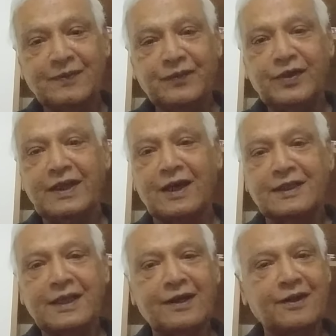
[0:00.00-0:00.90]
They
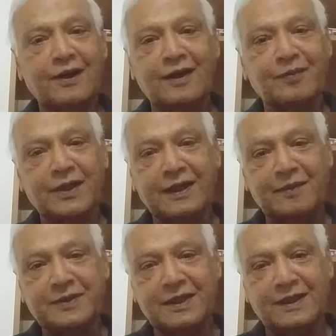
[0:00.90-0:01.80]
are all
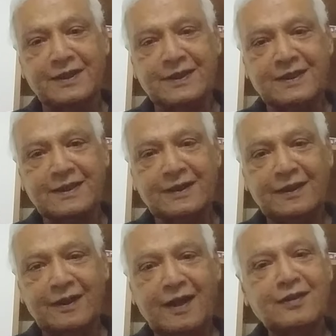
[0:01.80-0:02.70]
mercaptans,
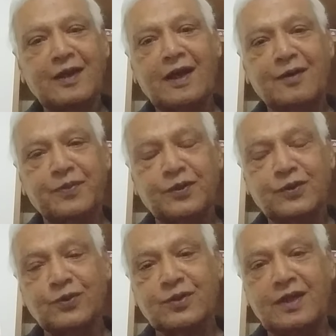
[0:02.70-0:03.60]
and they are
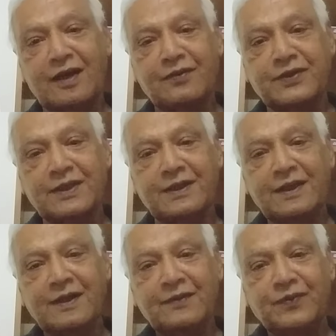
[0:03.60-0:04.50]
produced after
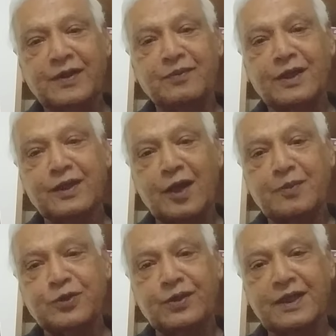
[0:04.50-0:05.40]
the
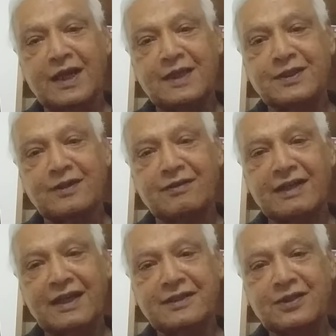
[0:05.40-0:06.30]
mercapturic acid
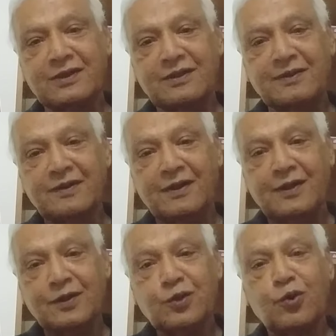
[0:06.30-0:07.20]
reaction.
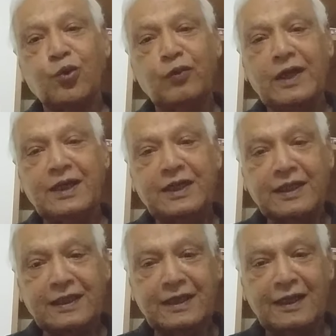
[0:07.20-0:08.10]
So who will
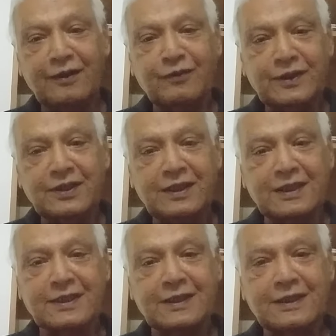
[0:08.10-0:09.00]
deal with
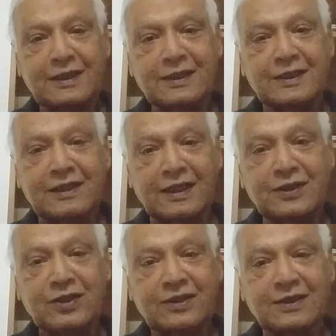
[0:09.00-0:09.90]
this
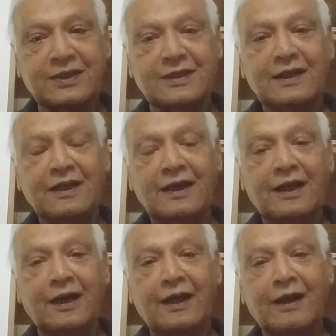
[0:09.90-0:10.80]
dangerous
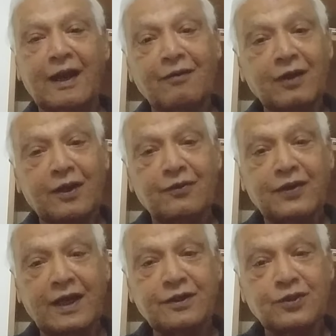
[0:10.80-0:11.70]
level of
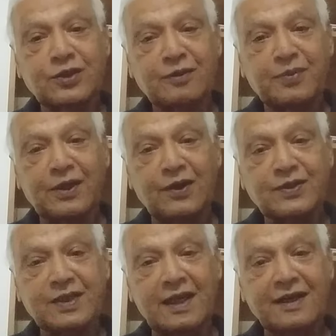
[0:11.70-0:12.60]
hydrogen
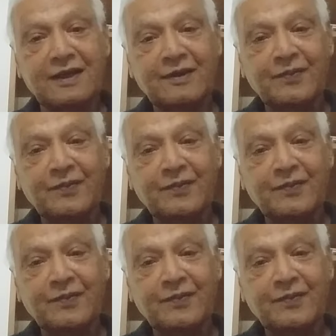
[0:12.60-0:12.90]
peroxide?